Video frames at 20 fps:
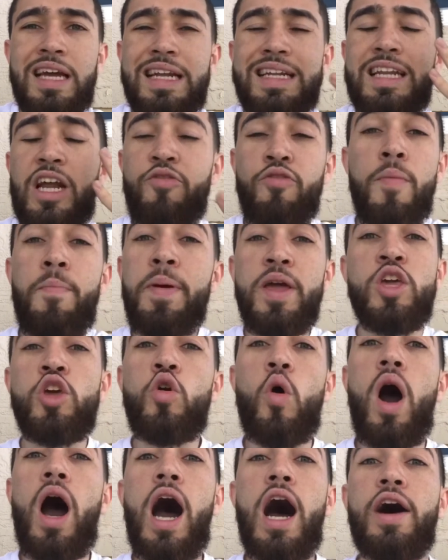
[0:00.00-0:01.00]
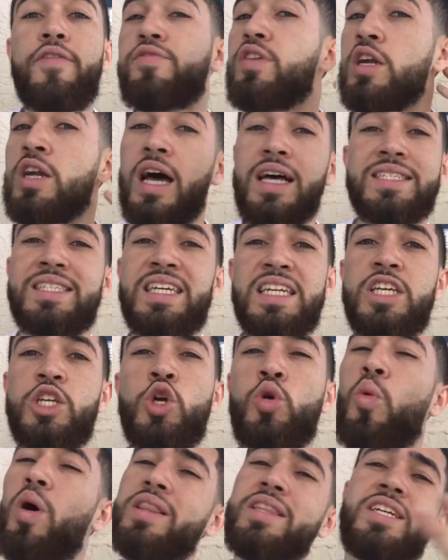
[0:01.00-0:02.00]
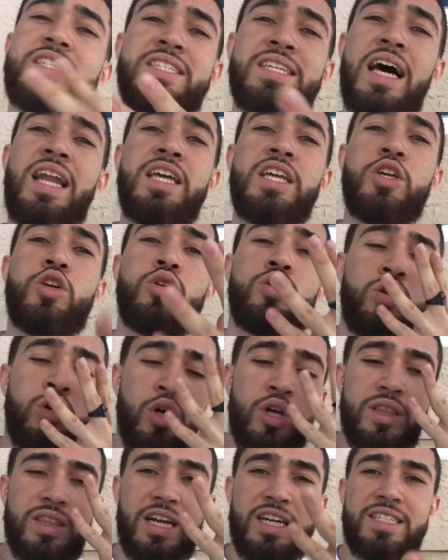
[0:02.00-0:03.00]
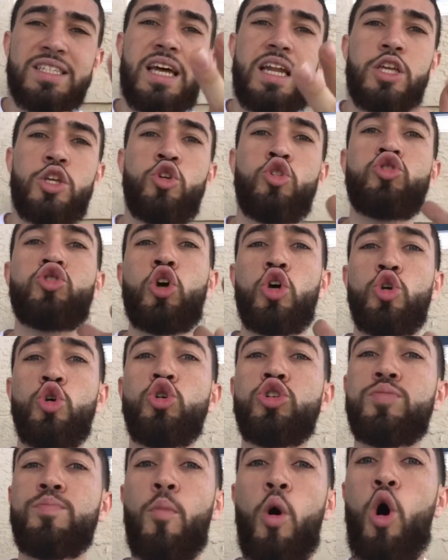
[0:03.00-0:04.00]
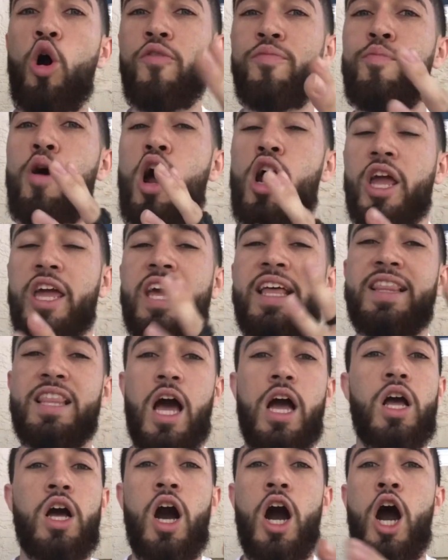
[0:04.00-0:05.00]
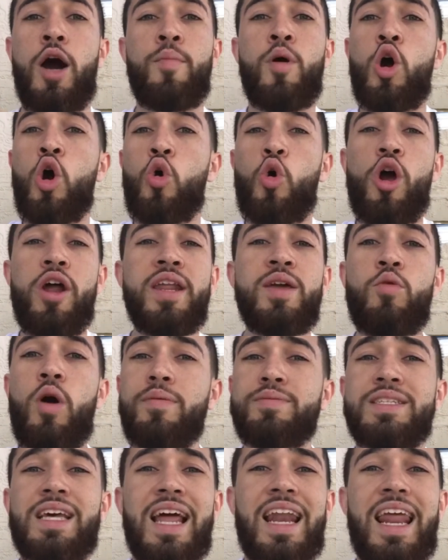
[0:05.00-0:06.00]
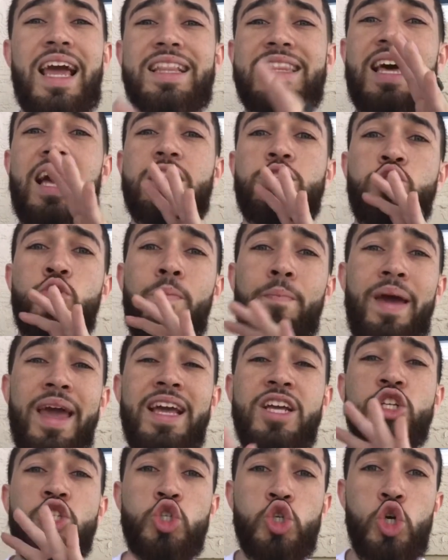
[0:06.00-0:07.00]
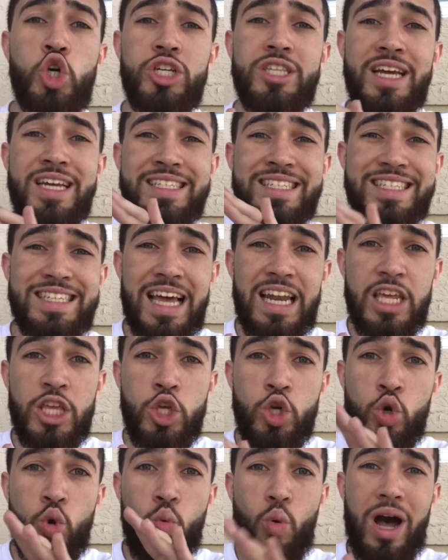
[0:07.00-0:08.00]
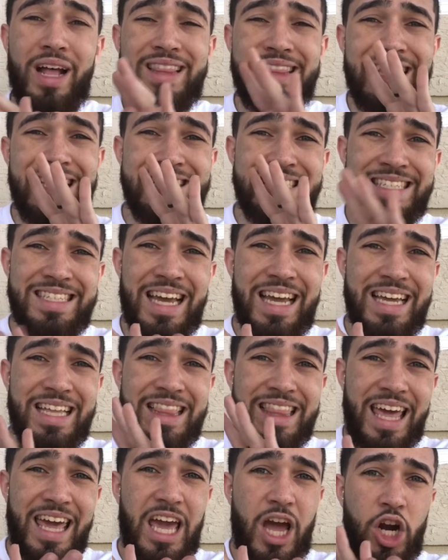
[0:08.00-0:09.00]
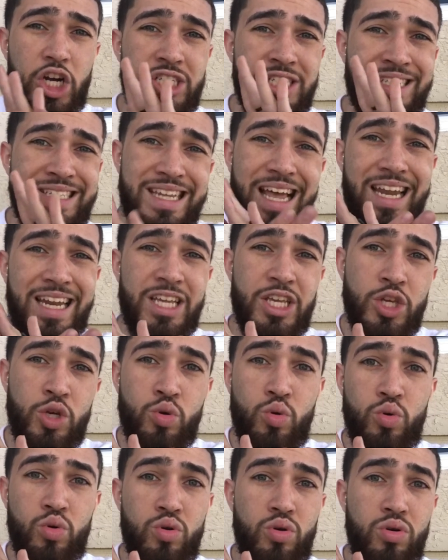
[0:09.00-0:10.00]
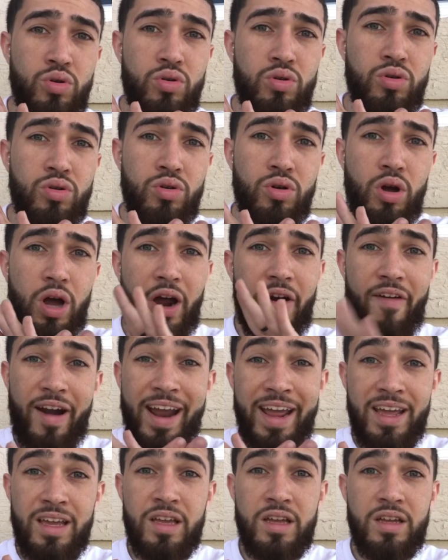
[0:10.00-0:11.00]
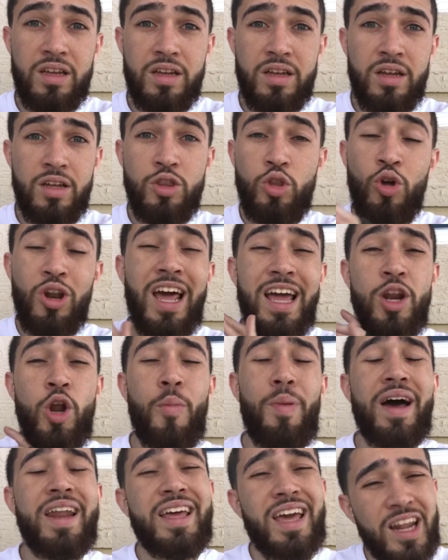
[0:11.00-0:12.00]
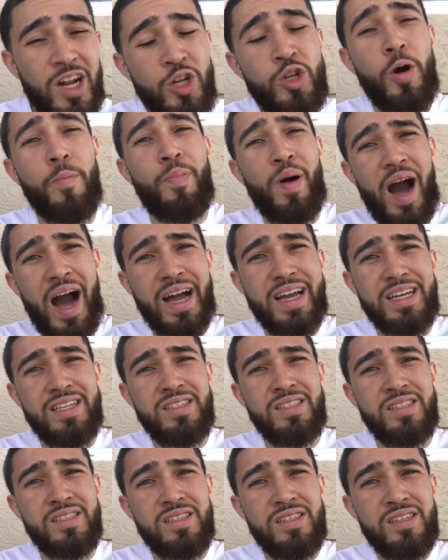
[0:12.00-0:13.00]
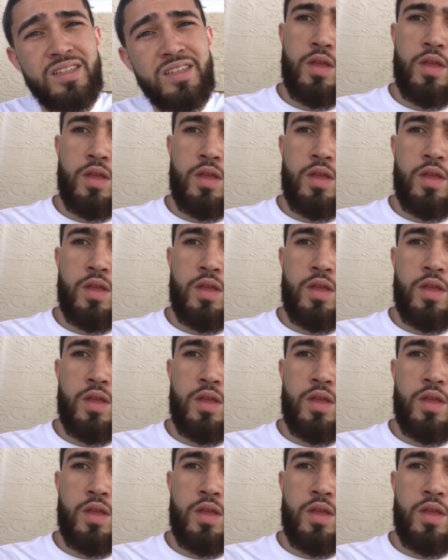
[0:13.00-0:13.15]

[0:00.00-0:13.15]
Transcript: they're ripping you off. They're not selling you what they're telling you they're selling you. So use morphmarket.com or any website like that to make sure they're selling you what they say they are selling you. Alright? Don't let nobody get in your pockets.